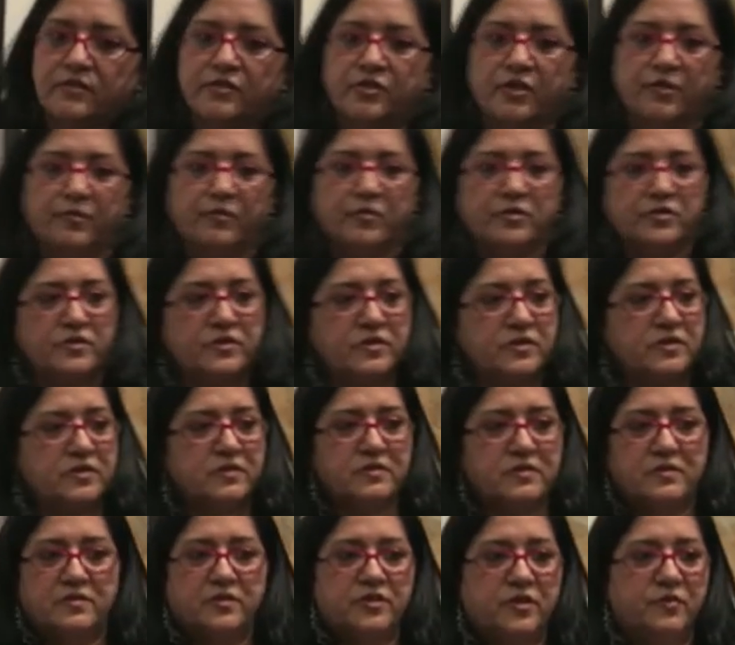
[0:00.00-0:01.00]
she
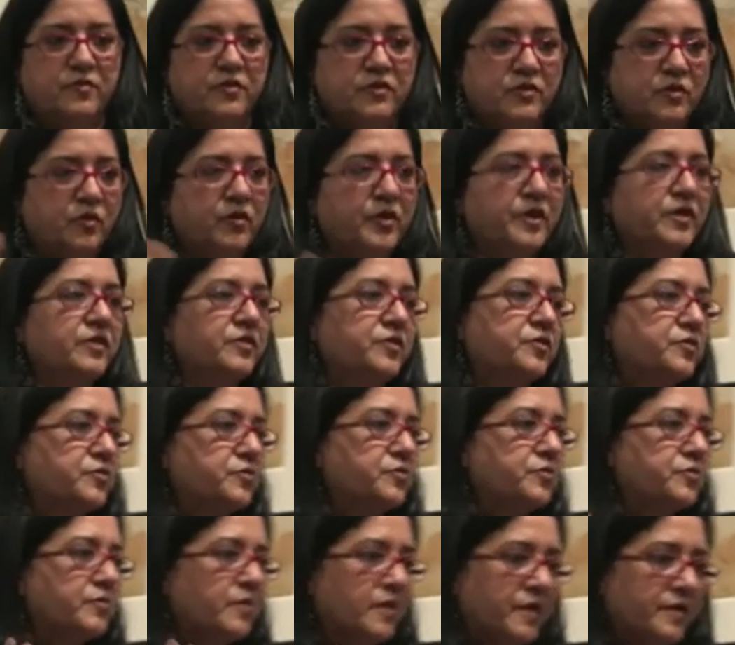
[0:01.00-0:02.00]
was, she was going
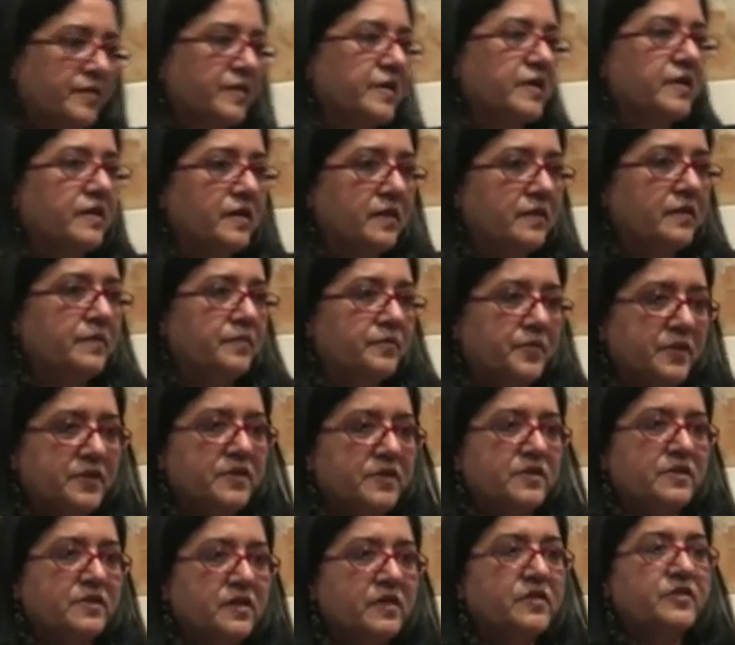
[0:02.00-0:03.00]
through a real
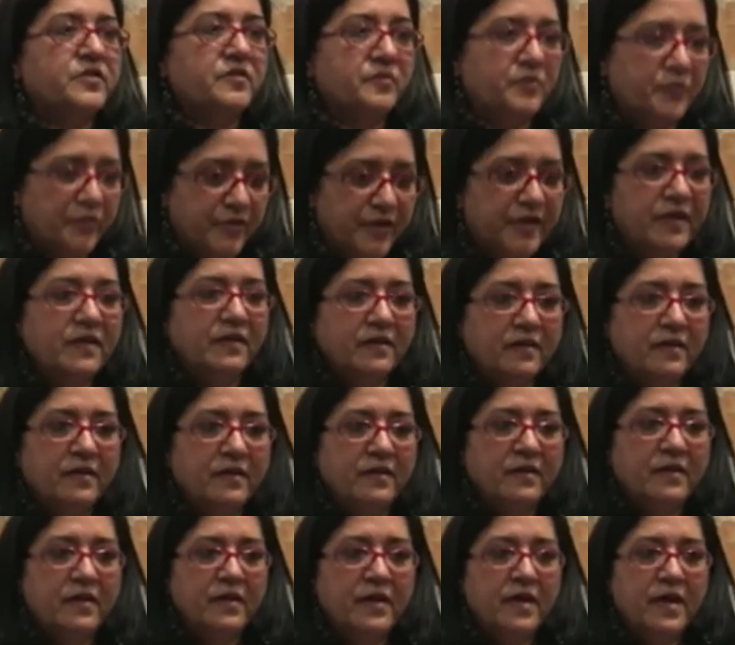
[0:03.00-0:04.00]
personal turmoil.
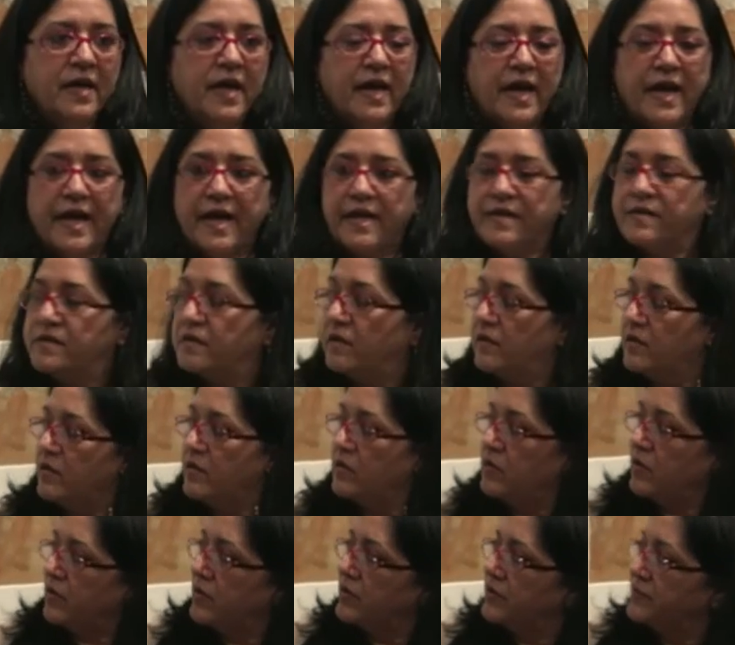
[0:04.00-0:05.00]
And a
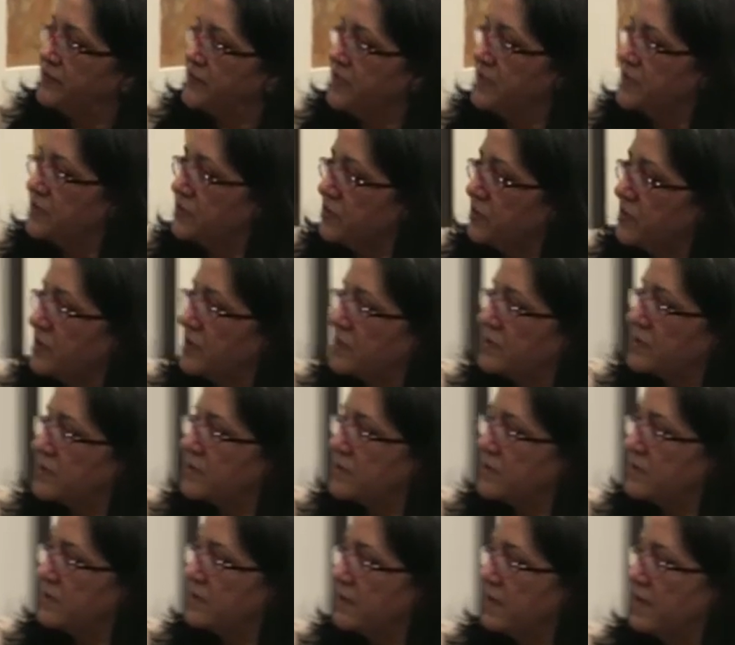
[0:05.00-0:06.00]
lot of these
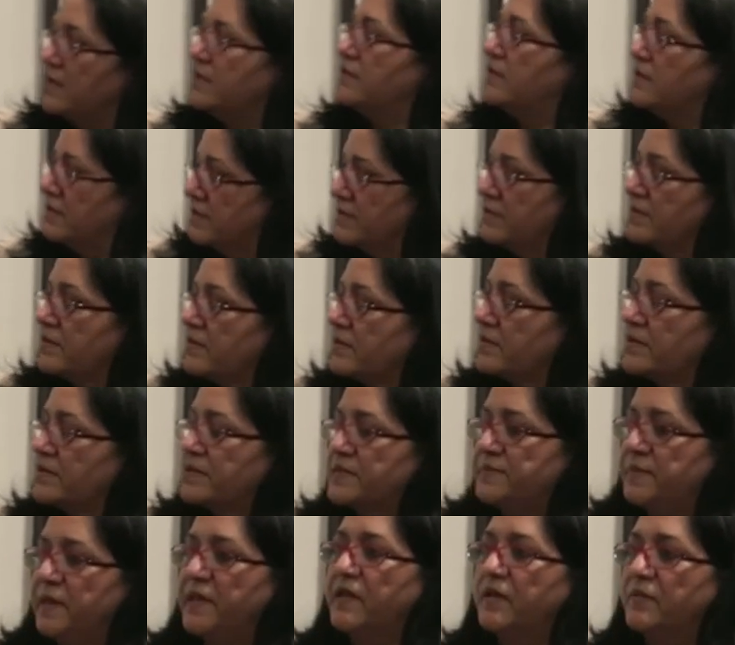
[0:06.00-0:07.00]
works
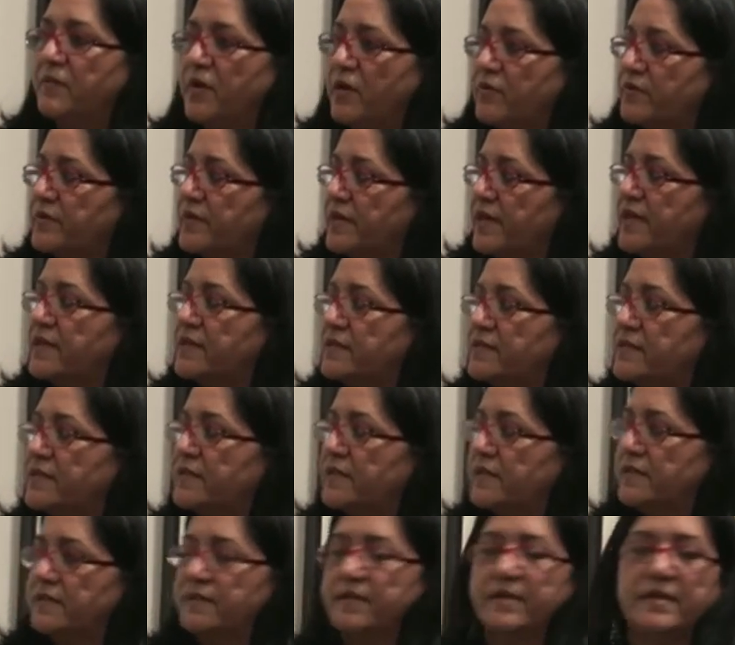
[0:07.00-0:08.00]
speak about that.
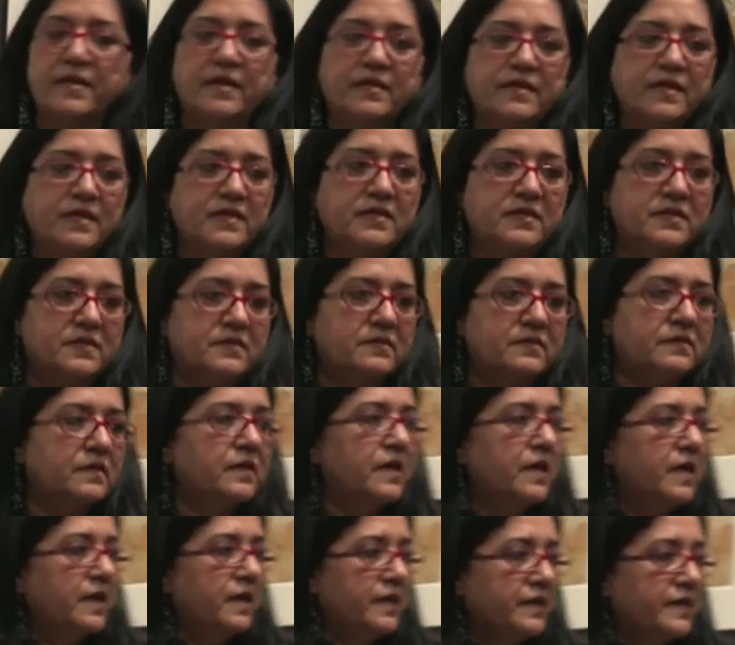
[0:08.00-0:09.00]
There are these,
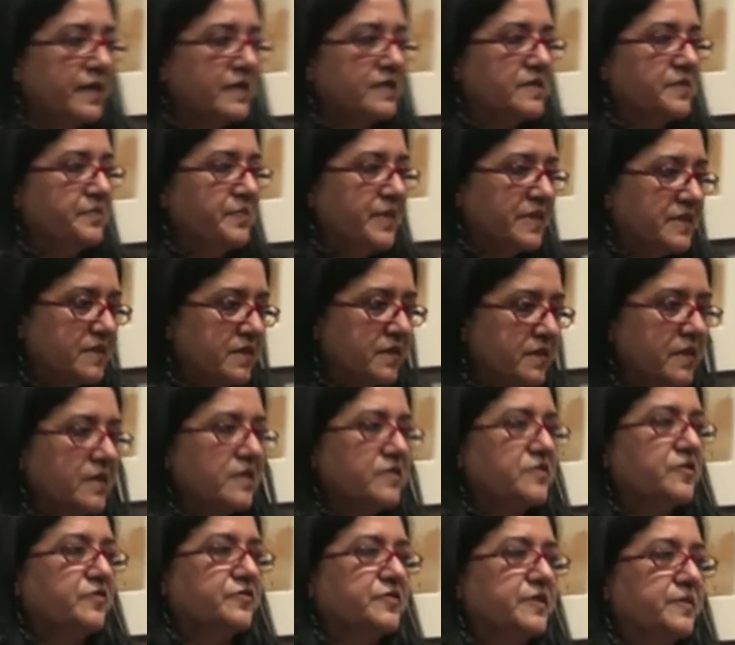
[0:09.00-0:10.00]
there is a
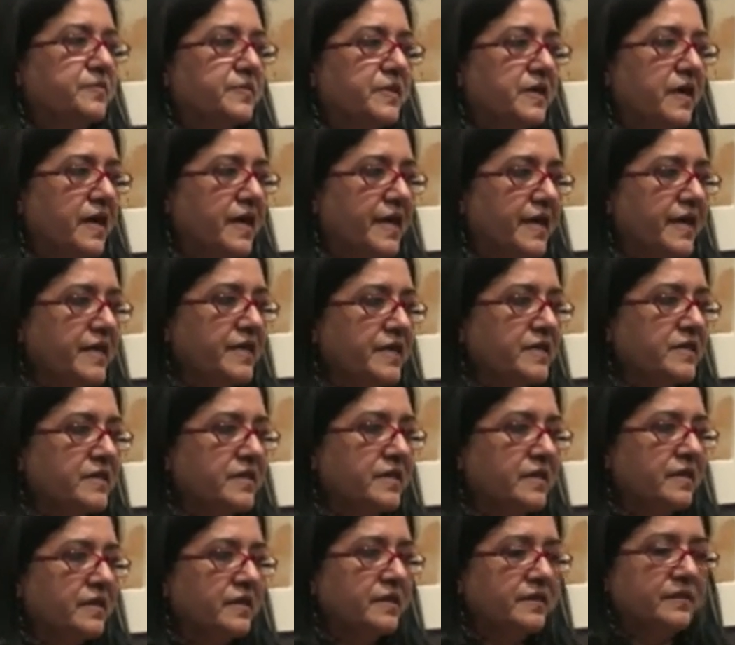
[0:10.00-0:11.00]
messiness of some kind,
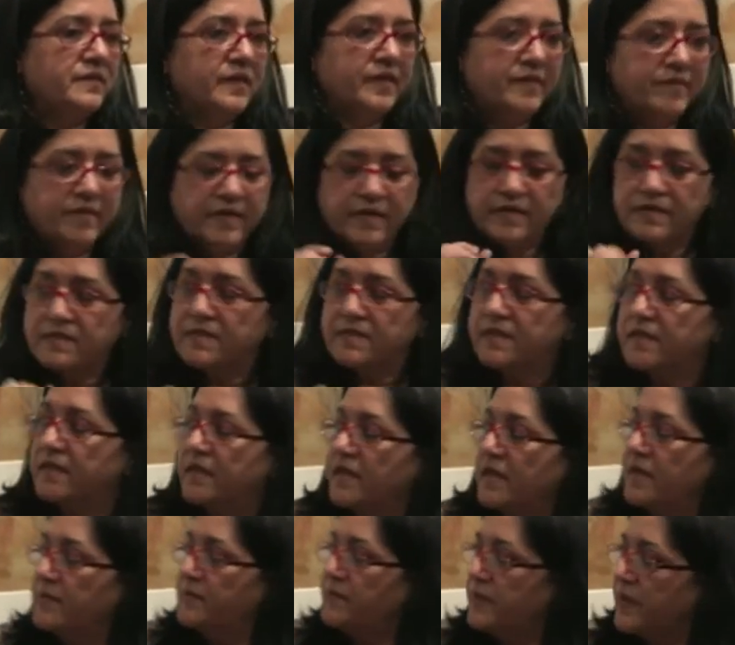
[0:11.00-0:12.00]
there is
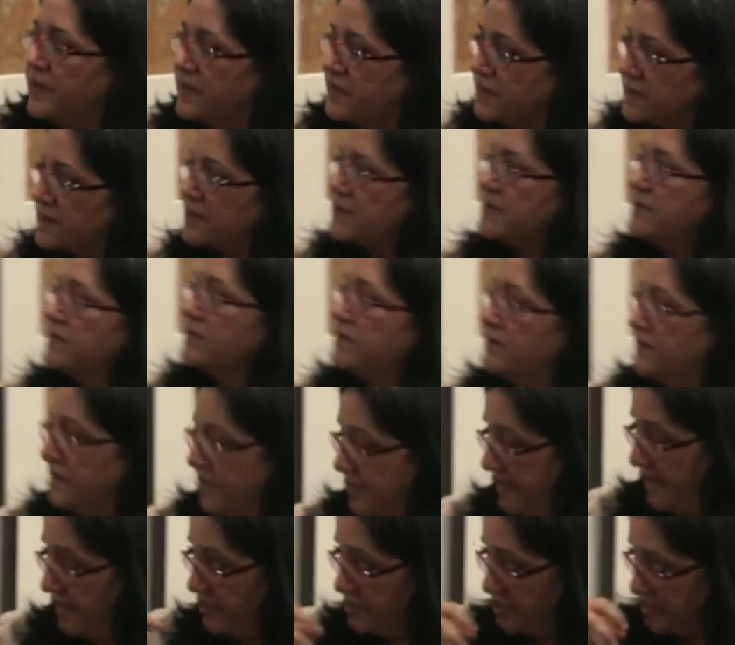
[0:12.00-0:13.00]
an impulse,
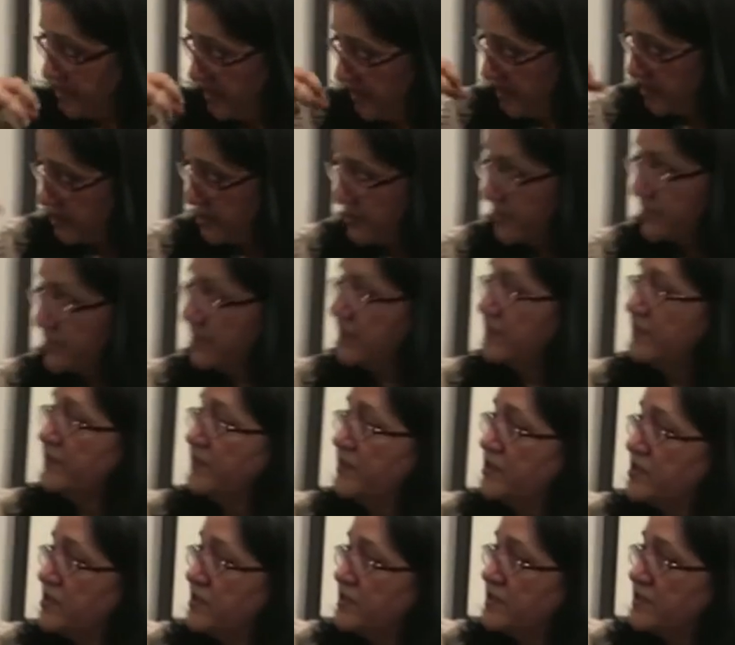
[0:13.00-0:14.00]
an agitation,
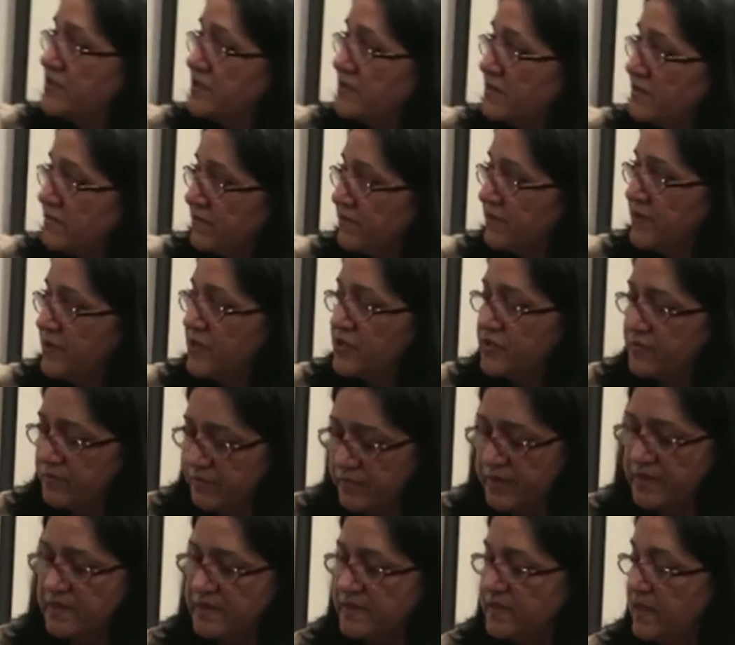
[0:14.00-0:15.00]
which is, which
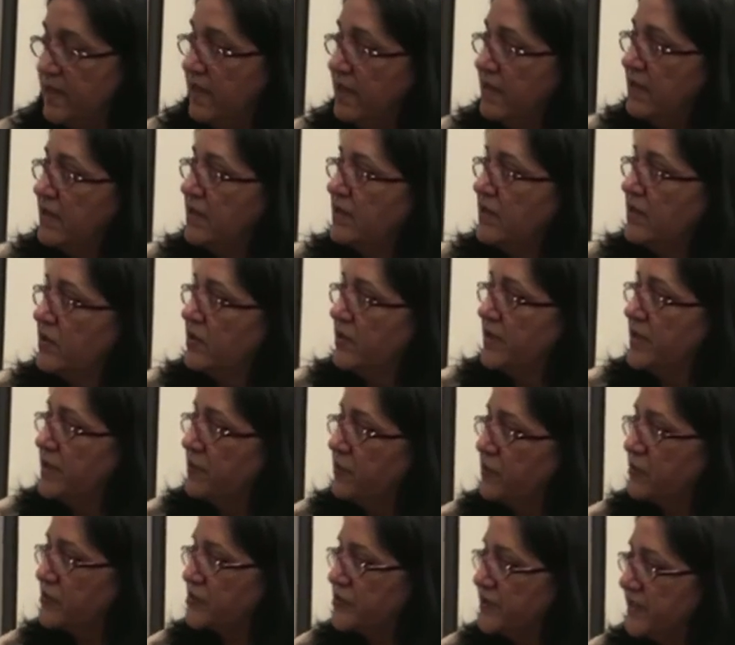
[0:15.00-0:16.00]
is seen, you know, an
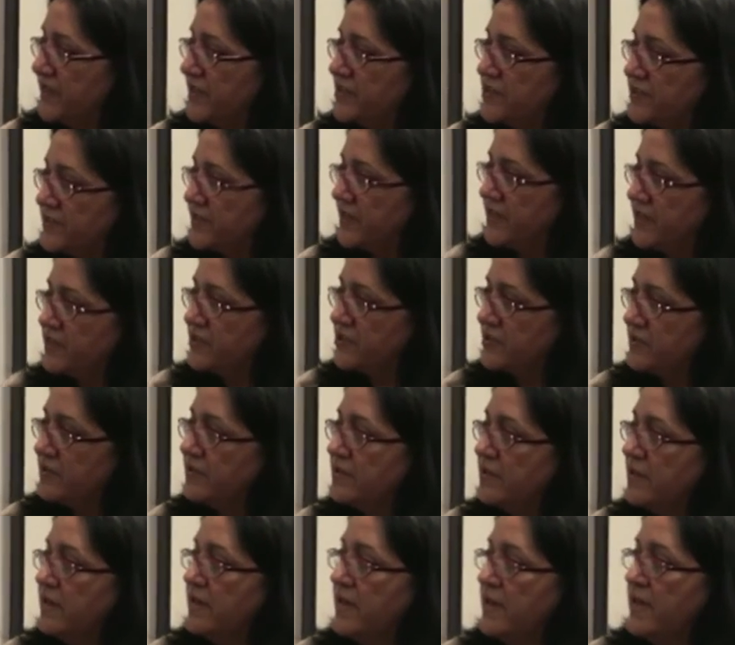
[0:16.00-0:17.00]
emotional
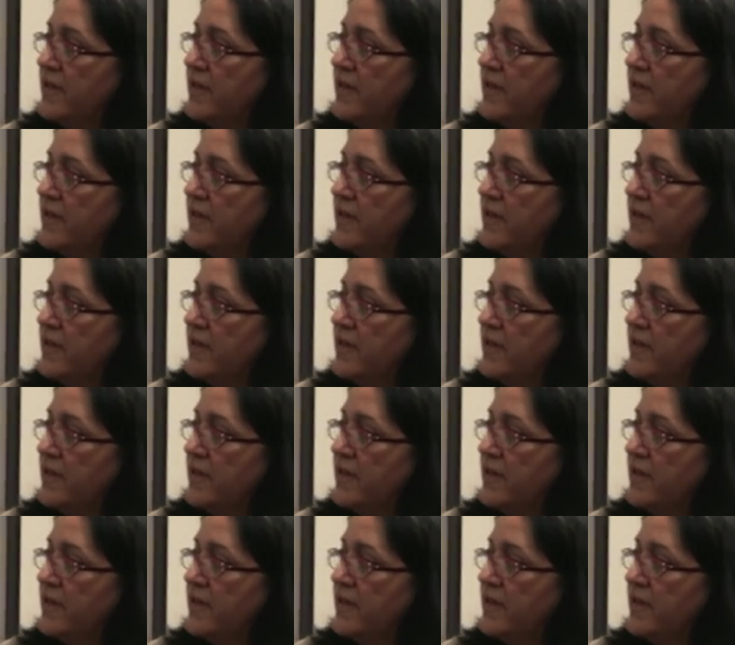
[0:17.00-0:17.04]
agitation.